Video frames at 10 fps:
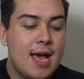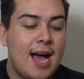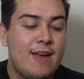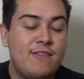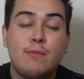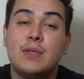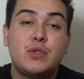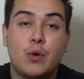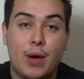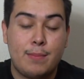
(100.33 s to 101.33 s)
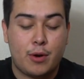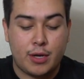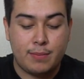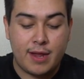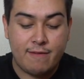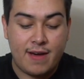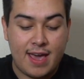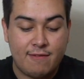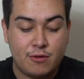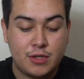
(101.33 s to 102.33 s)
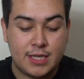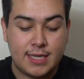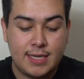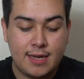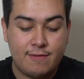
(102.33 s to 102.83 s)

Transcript: I've never been to a white party, but if I ever did,